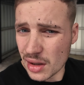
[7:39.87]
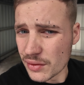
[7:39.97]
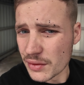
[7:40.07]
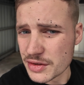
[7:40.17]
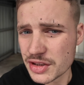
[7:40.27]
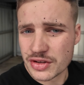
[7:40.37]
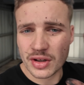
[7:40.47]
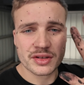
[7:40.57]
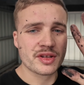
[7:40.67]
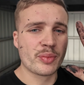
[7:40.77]
I've obviously
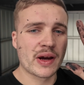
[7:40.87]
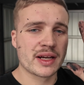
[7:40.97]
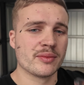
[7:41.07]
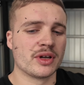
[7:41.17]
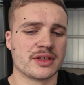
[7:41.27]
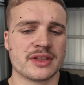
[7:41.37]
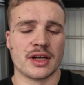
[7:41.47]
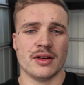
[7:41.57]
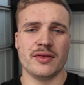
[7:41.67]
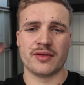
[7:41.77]
tried to paint
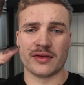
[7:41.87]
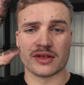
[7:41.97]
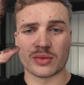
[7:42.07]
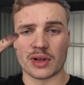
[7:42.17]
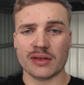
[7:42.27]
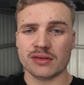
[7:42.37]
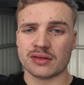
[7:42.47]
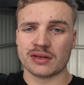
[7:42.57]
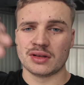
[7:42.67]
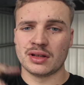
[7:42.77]
myself as well.
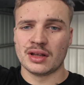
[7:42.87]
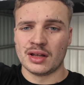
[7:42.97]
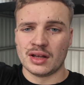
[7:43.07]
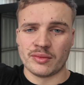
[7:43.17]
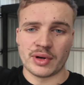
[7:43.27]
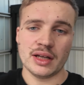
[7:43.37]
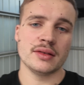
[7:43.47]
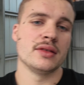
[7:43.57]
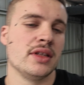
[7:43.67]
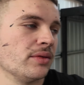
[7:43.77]

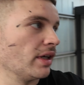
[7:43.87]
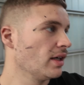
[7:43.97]
But here we